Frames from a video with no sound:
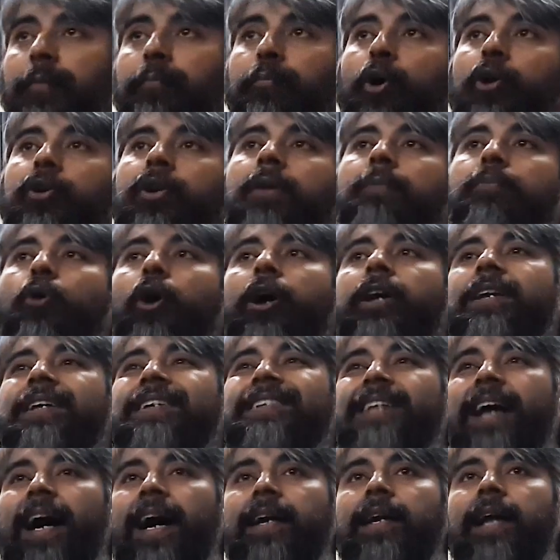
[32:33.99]
important point is
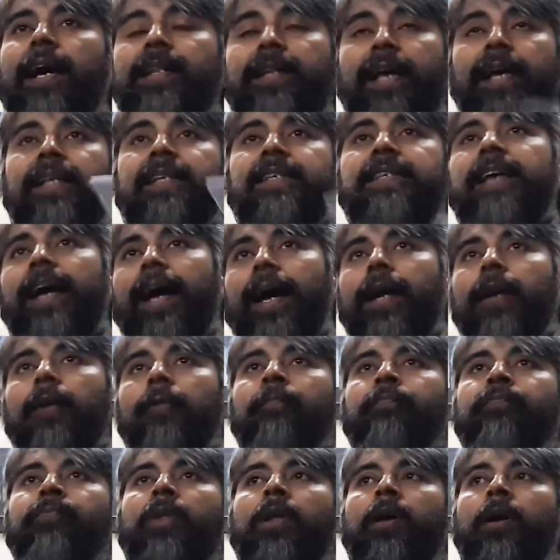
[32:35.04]
that, as I
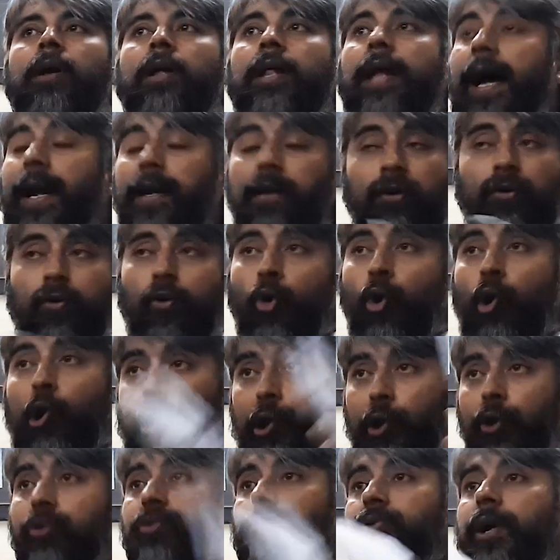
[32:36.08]
said, that
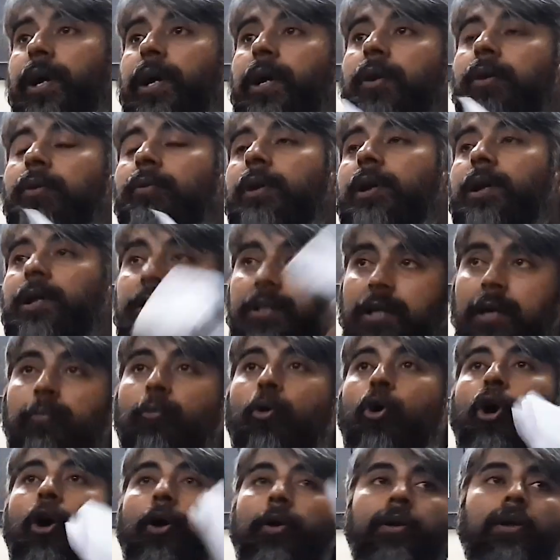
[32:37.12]
although trade unionism
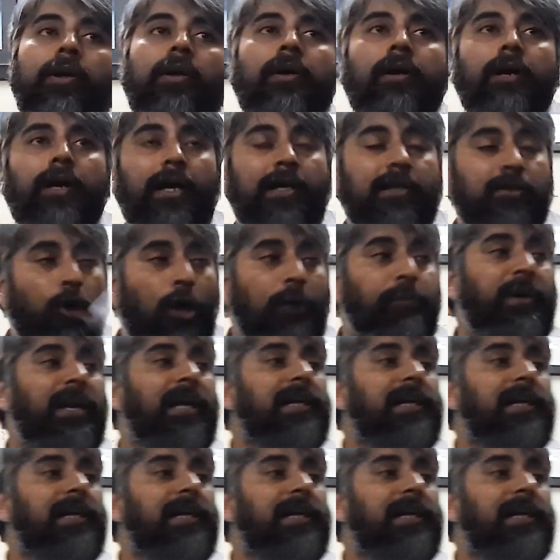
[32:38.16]
has not been